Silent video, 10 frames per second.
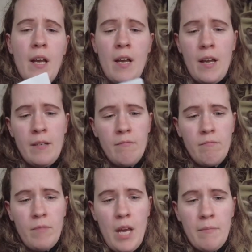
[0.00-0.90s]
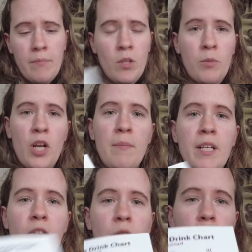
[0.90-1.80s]
And yeah, so I'm trying to
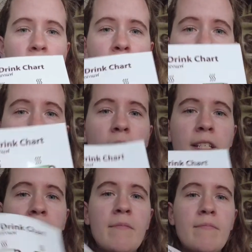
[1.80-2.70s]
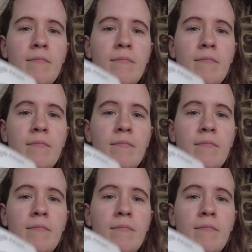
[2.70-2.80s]
make those 3 types of content.